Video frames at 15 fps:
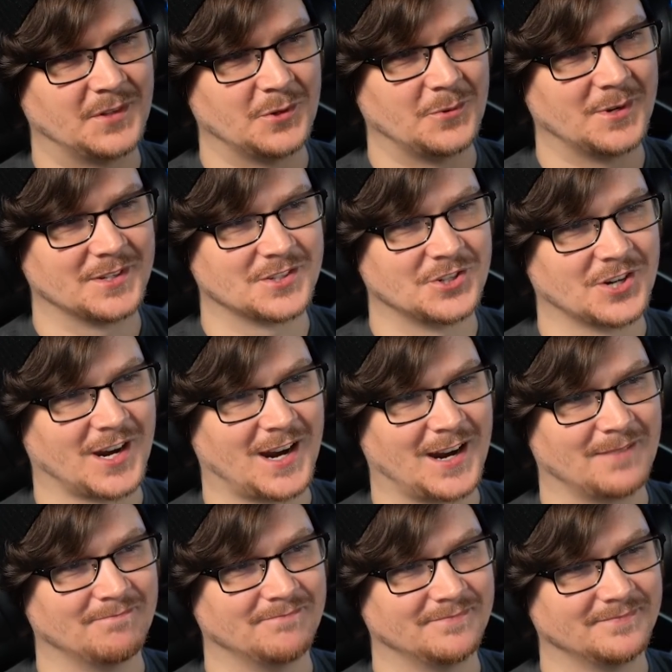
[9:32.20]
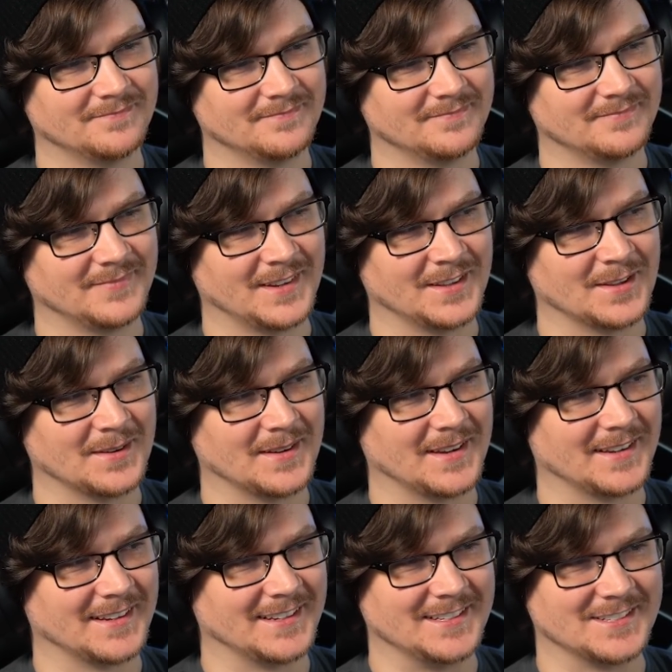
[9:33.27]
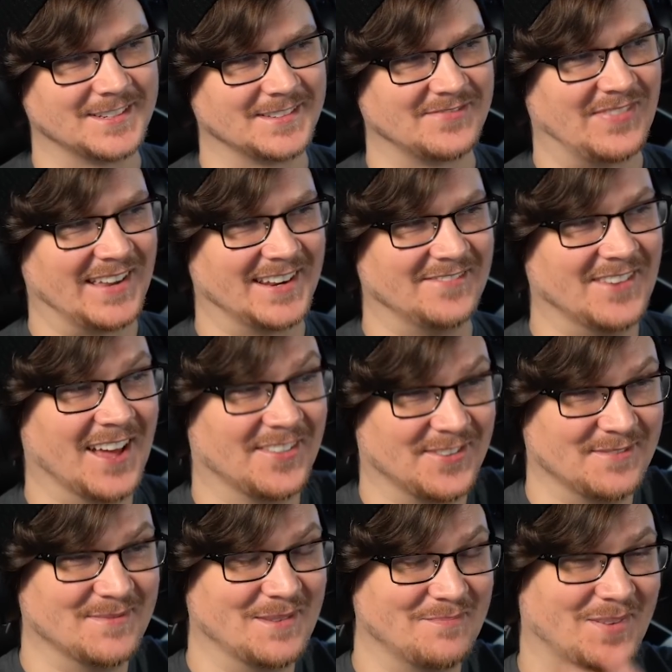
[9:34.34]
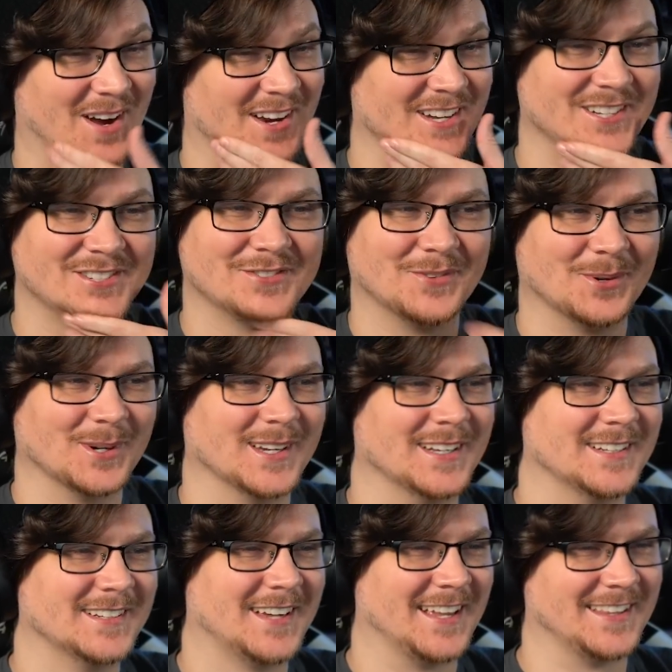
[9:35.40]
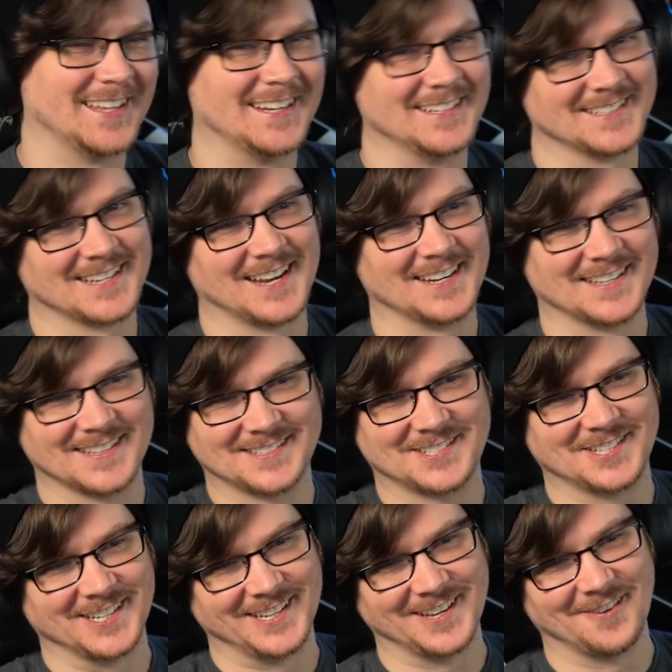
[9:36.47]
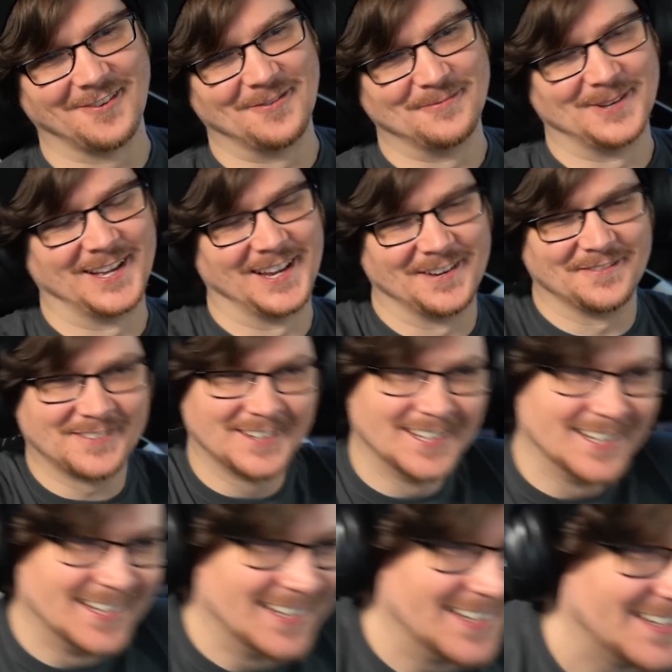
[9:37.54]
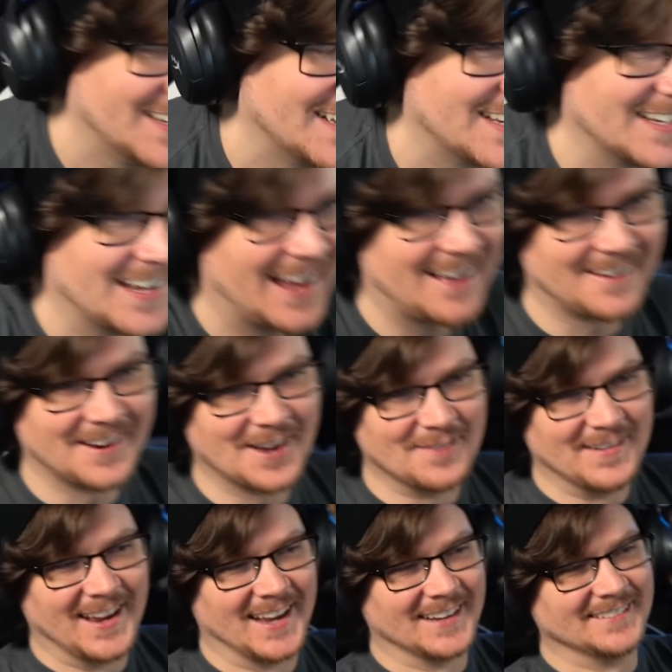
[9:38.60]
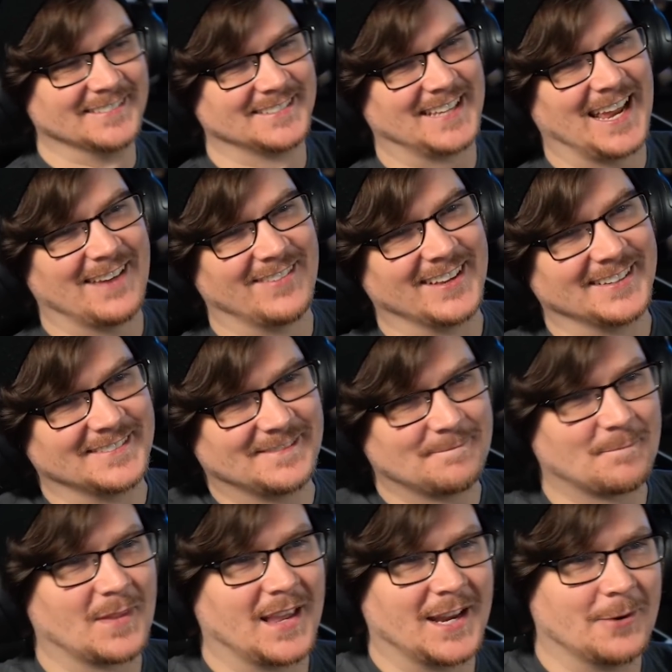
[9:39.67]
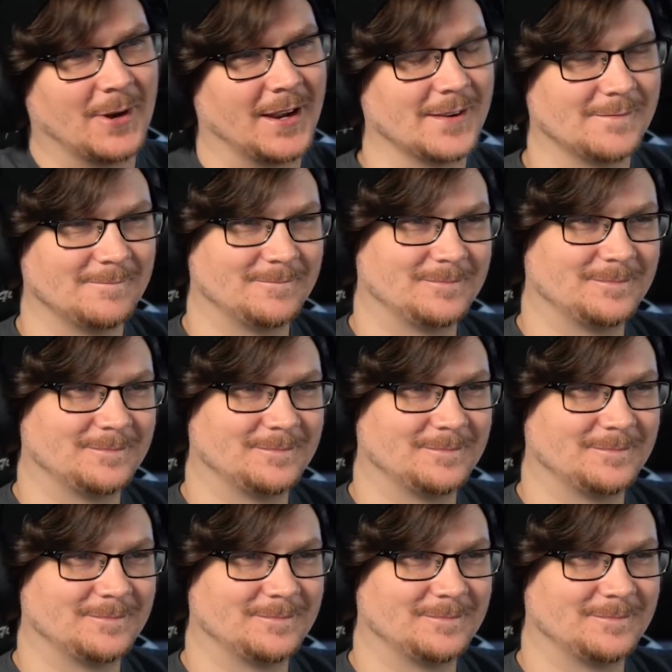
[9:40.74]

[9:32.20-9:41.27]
do his job. And he's just been nothing but punished for it. And then he's got a shitty home life. I don't know, man. Damn it. Anyway.